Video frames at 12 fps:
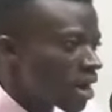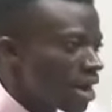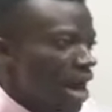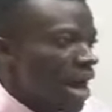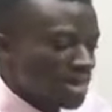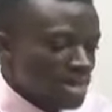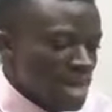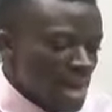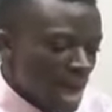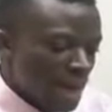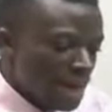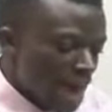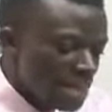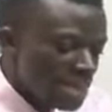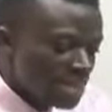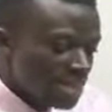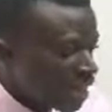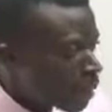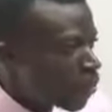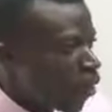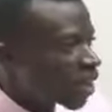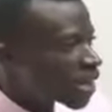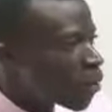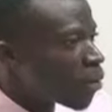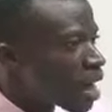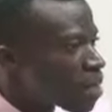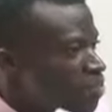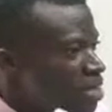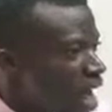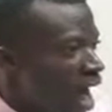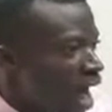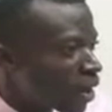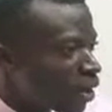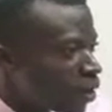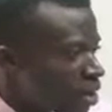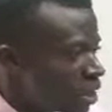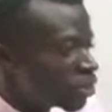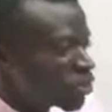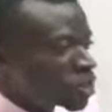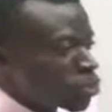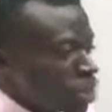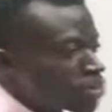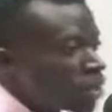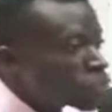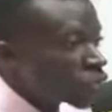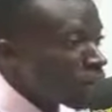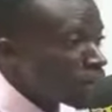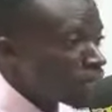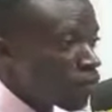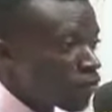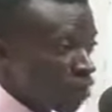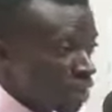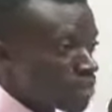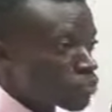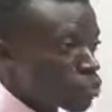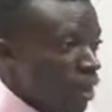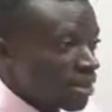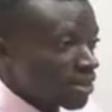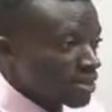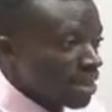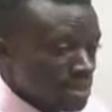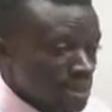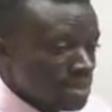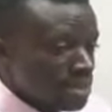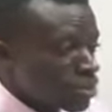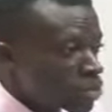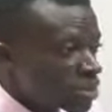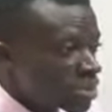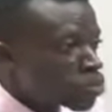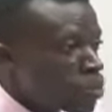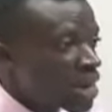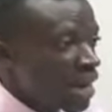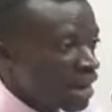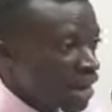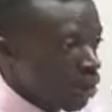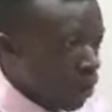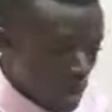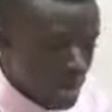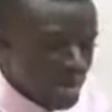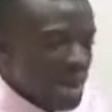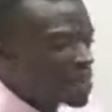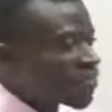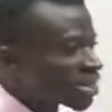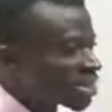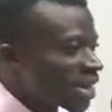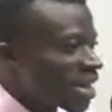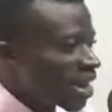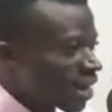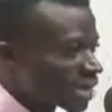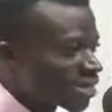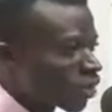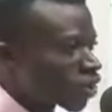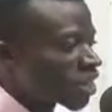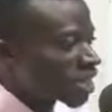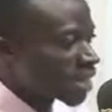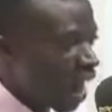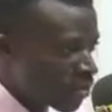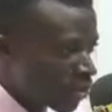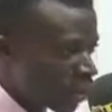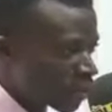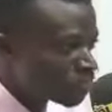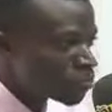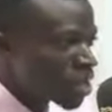And any step on the way, biano, you need to explain to the people for them to understand. Say, this way, na echo. Now for it, an air cast around the time, you know.